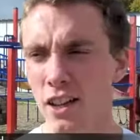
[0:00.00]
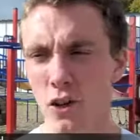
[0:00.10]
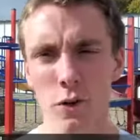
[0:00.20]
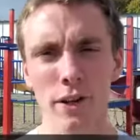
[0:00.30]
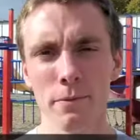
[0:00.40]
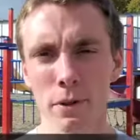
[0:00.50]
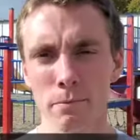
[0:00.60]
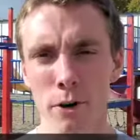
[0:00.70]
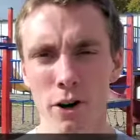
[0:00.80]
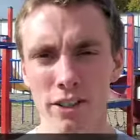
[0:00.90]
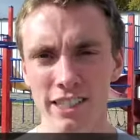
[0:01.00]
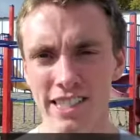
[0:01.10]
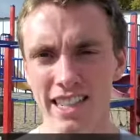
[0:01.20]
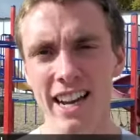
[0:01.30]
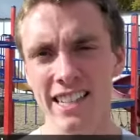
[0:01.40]
throwing a football,
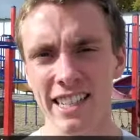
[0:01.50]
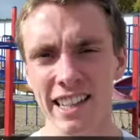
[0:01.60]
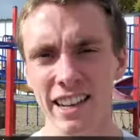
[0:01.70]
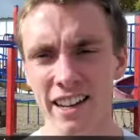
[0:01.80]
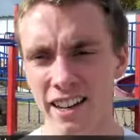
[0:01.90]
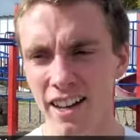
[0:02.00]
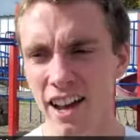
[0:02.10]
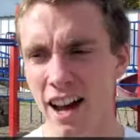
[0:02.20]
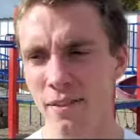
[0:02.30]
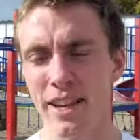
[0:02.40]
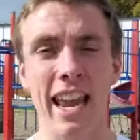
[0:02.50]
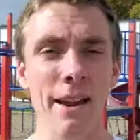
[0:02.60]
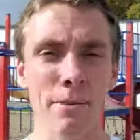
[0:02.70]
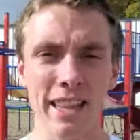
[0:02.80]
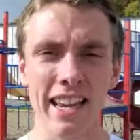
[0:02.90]
just the idea of a
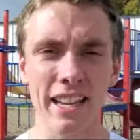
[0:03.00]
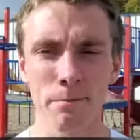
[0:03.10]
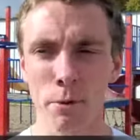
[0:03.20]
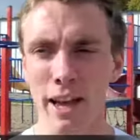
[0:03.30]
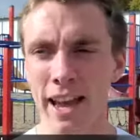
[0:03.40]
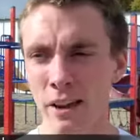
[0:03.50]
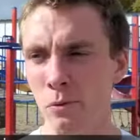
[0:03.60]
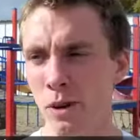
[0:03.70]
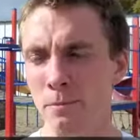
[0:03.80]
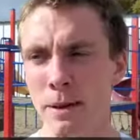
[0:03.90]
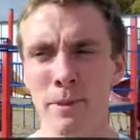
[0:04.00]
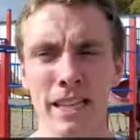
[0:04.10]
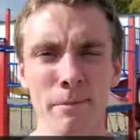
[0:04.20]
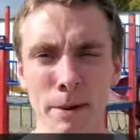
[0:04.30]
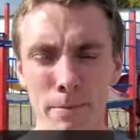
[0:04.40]
game that they can play when maybe
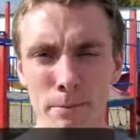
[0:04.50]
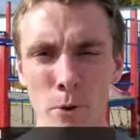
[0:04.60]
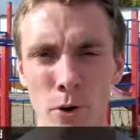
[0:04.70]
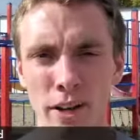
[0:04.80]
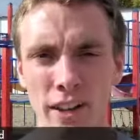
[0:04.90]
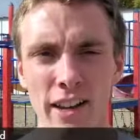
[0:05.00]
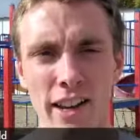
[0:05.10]
they might be bored.